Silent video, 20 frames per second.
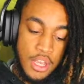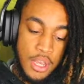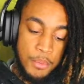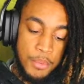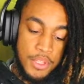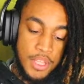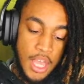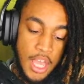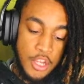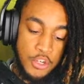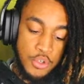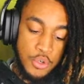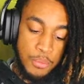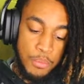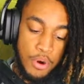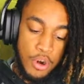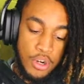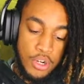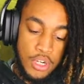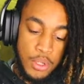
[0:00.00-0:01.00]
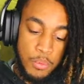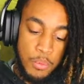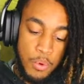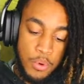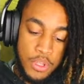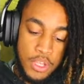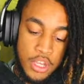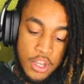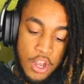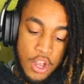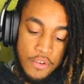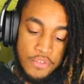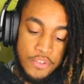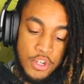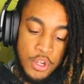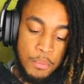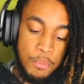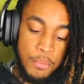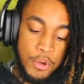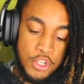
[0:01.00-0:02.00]
But the actual marketing won't kick off
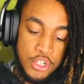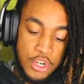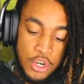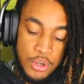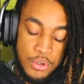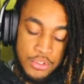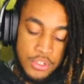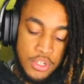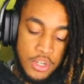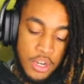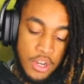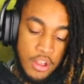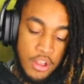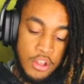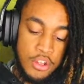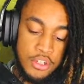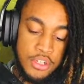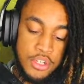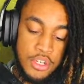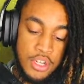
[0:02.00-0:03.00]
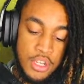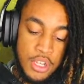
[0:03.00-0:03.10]
until much closer to launch.